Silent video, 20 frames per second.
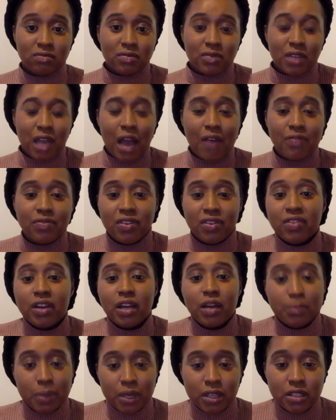have
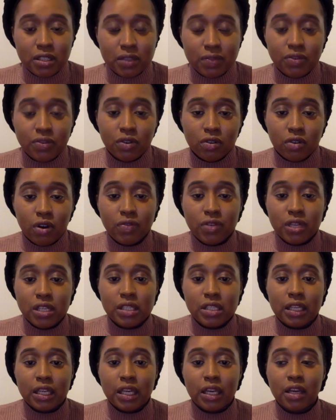availability for,
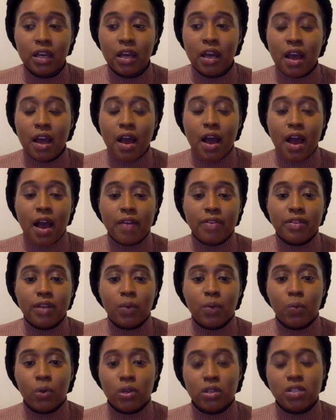obviously, and
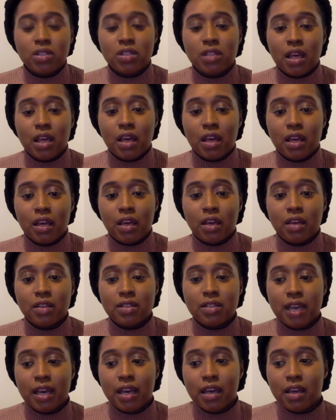then once they
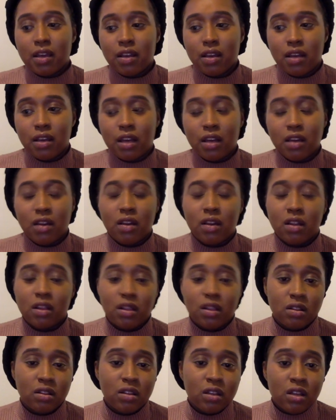take in
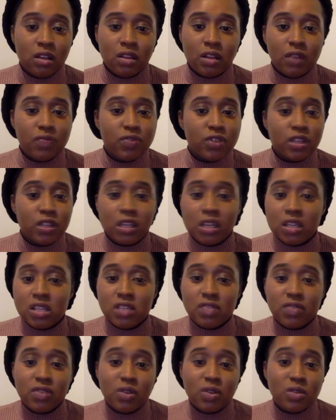and they've done the
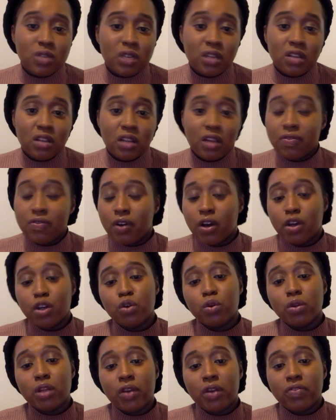interviews and they find
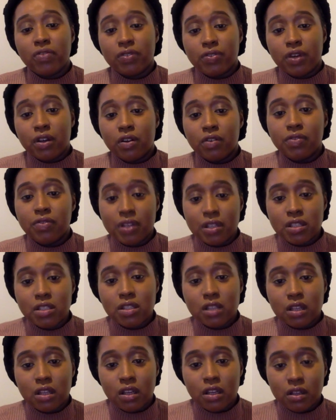who they feel fits
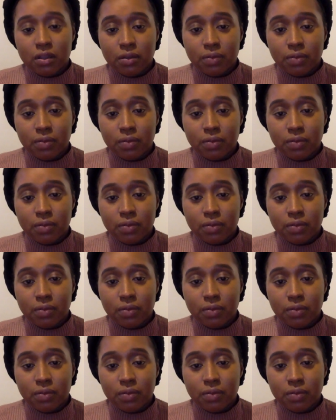the